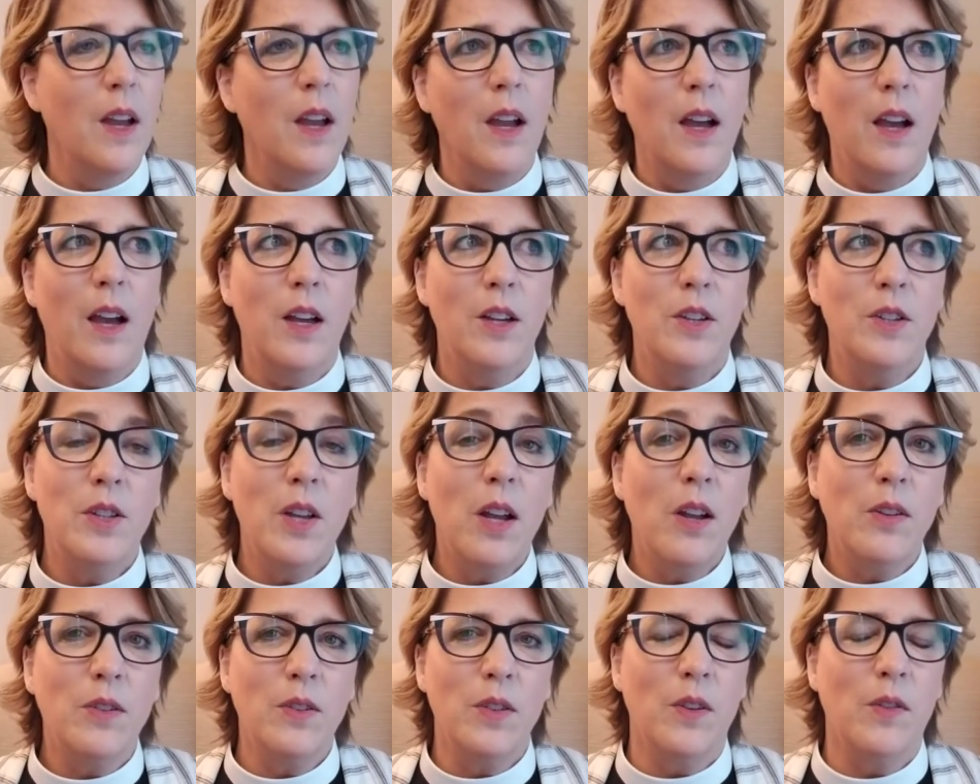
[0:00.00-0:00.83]
a
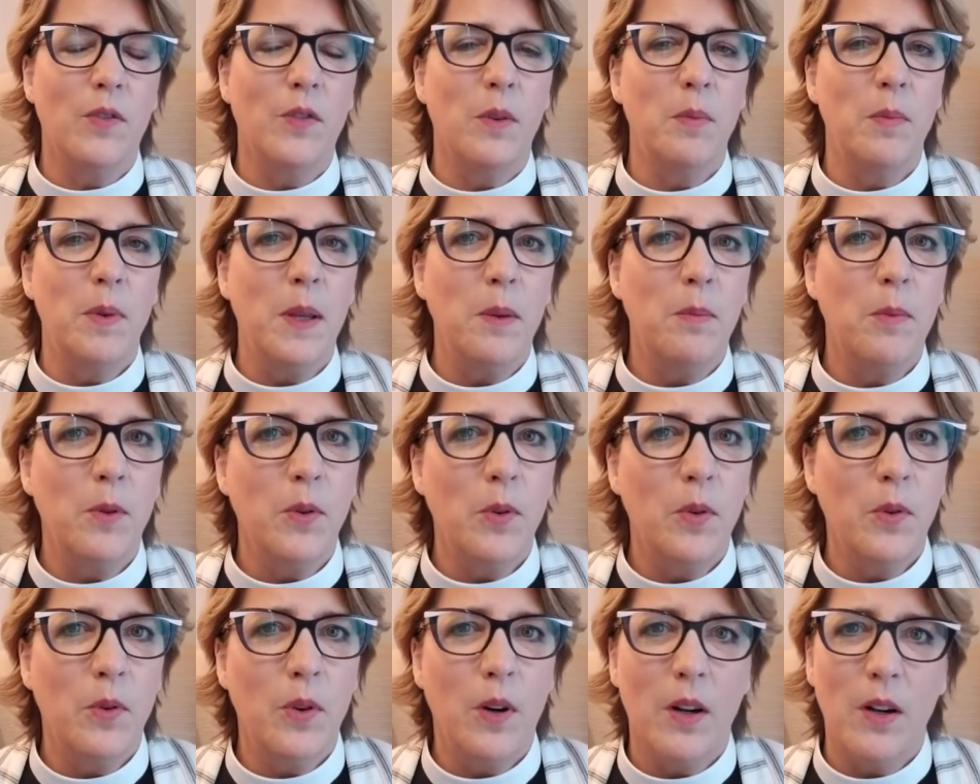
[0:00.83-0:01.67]
shelter for people
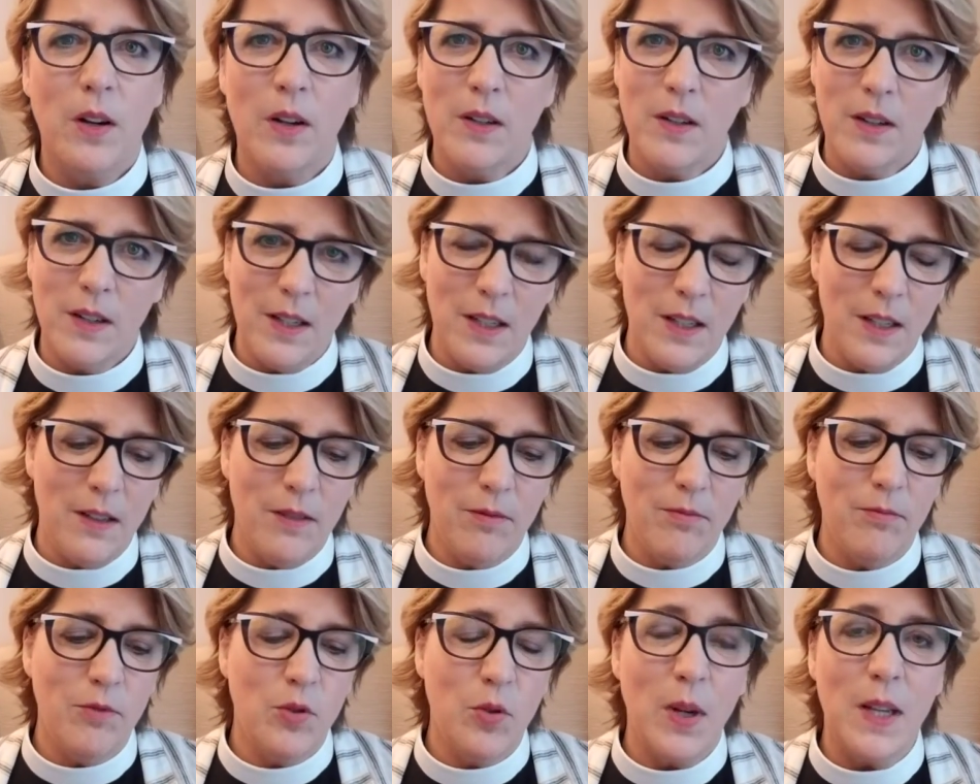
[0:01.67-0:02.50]
who are in a
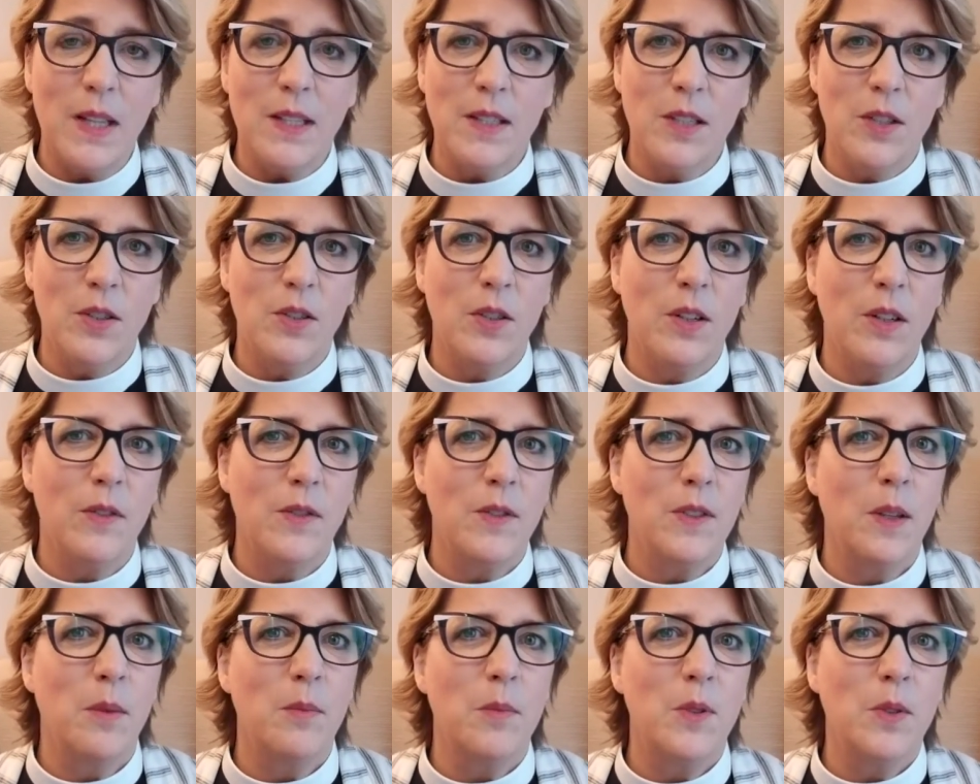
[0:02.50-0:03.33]
transition of
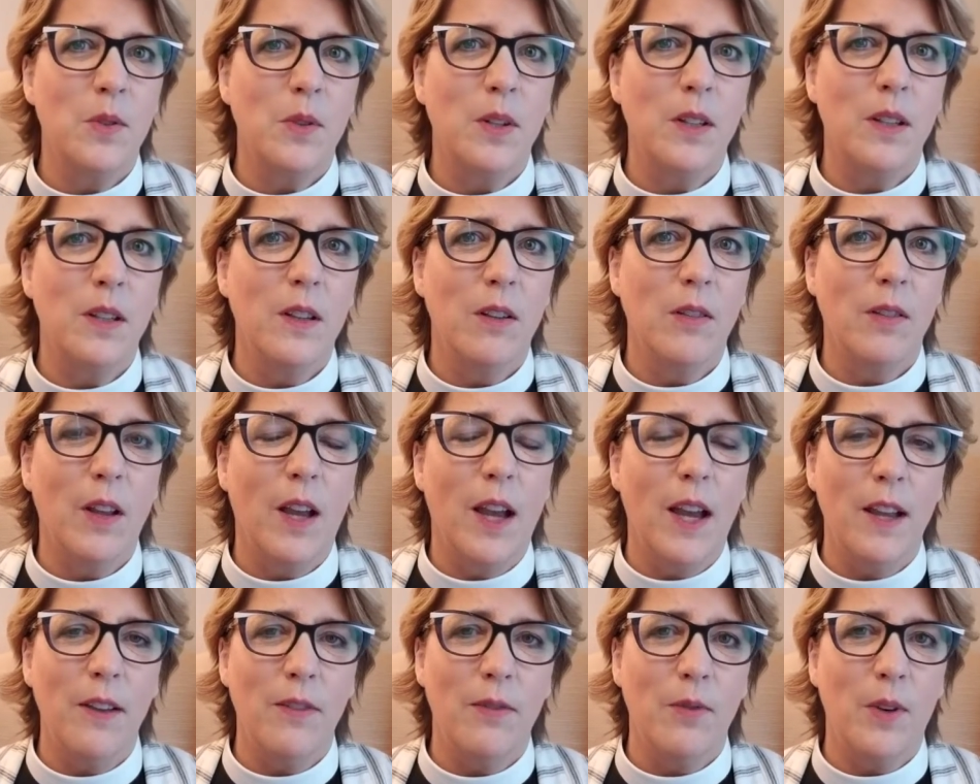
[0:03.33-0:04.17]
some sort in their
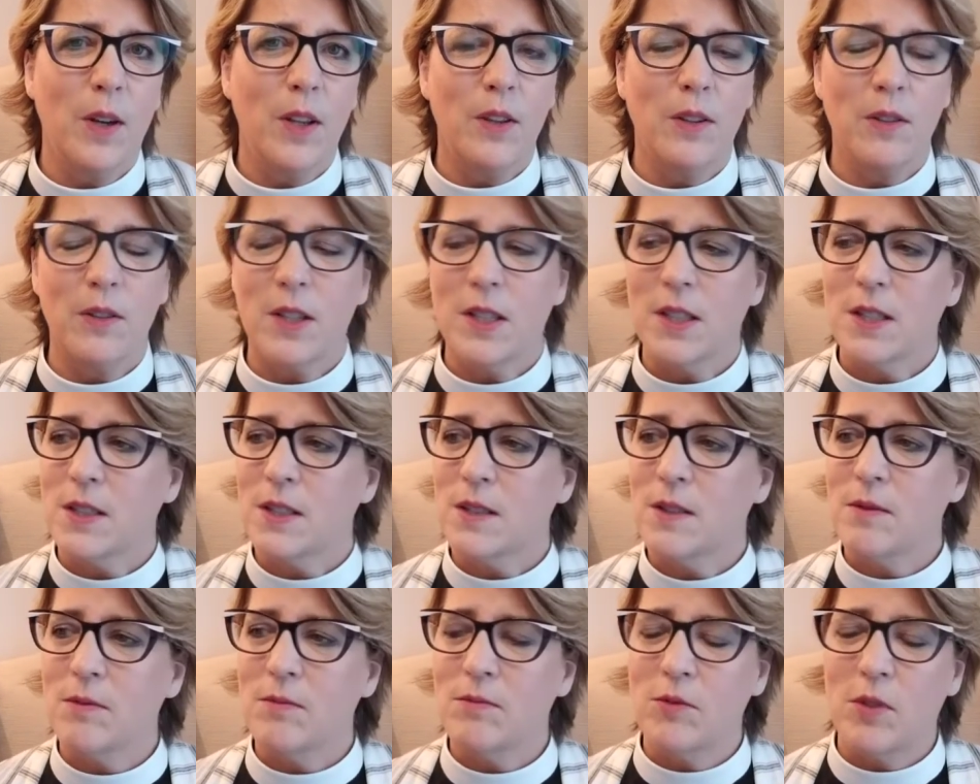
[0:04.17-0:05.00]
life, whether
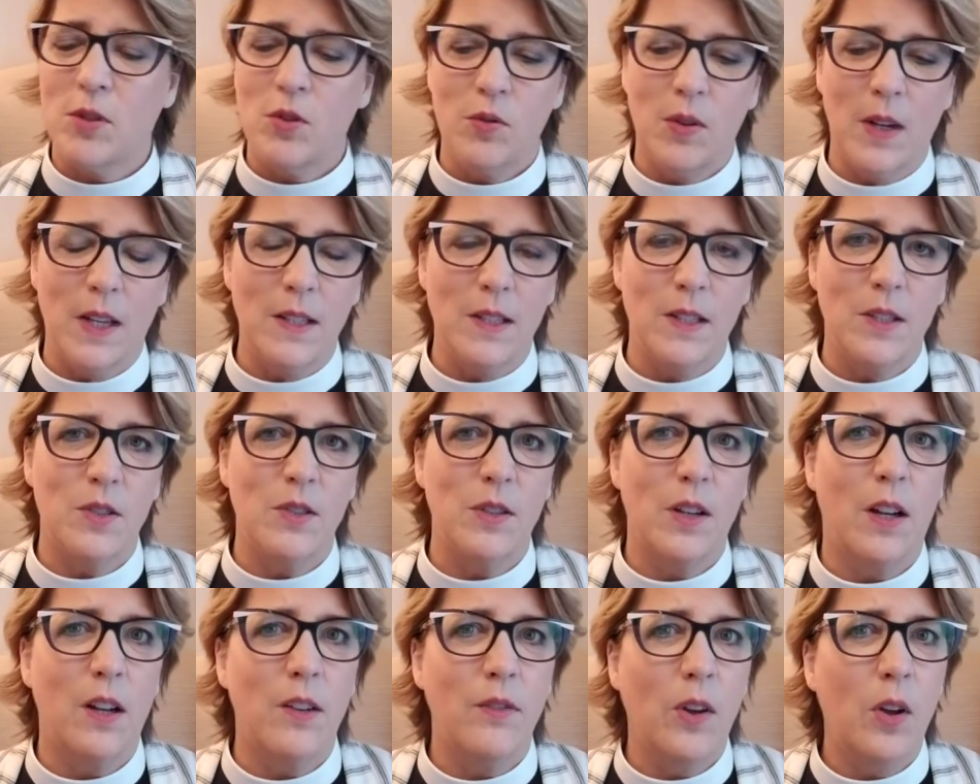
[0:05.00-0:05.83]
it's a transition
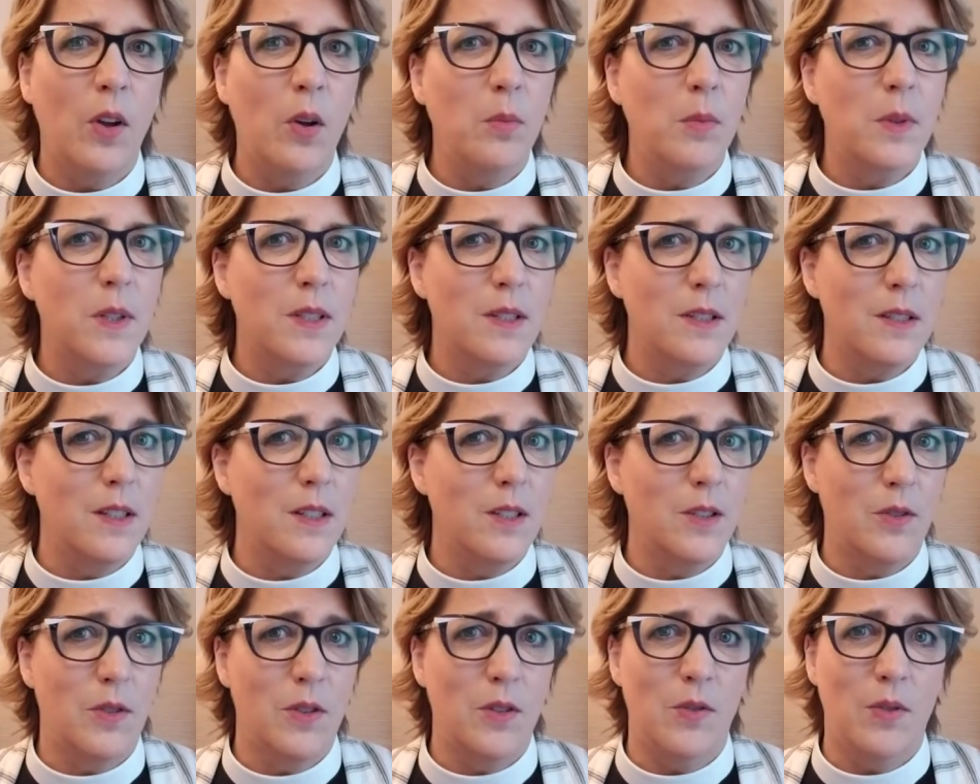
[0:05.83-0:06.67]
out of
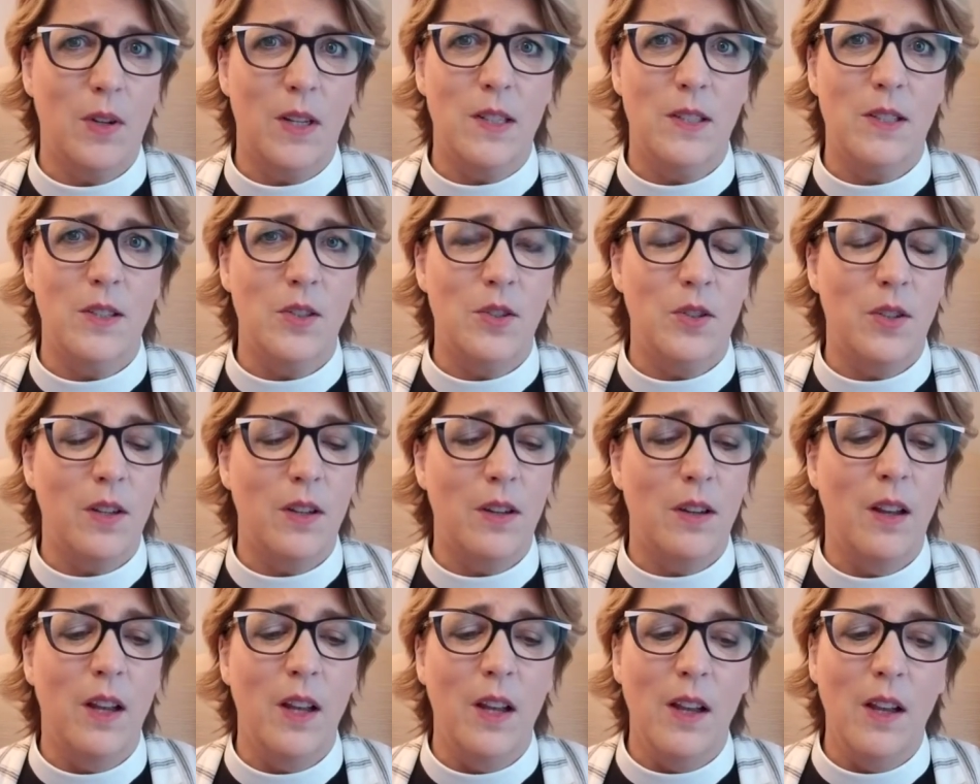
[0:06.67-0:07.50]
homelessness or a
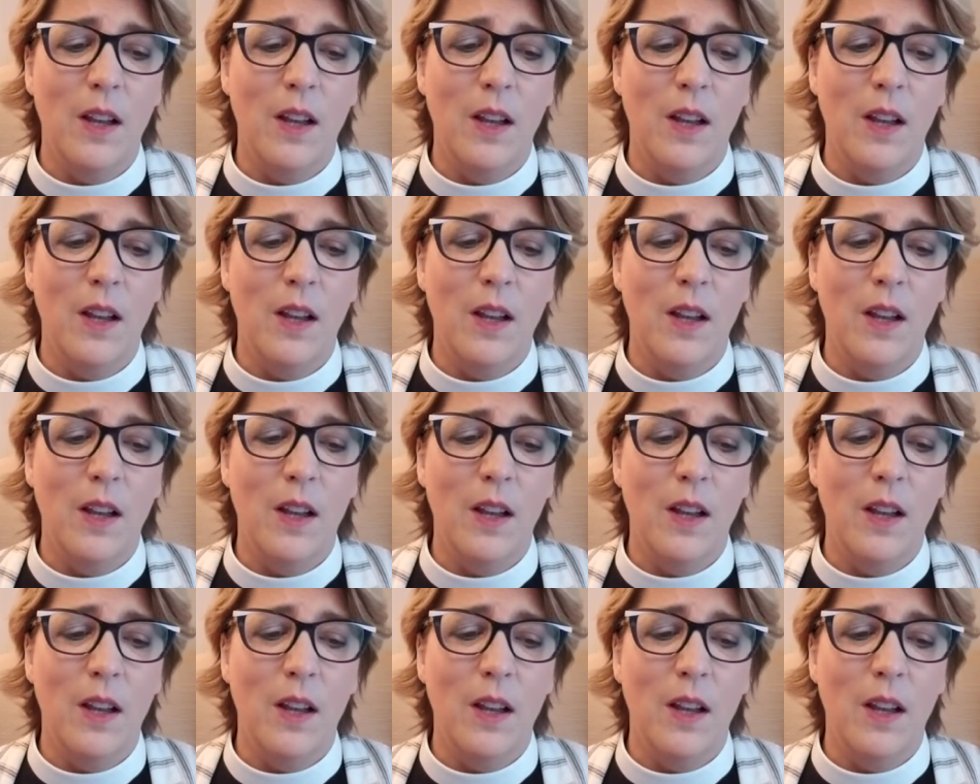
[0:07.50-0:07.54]
transition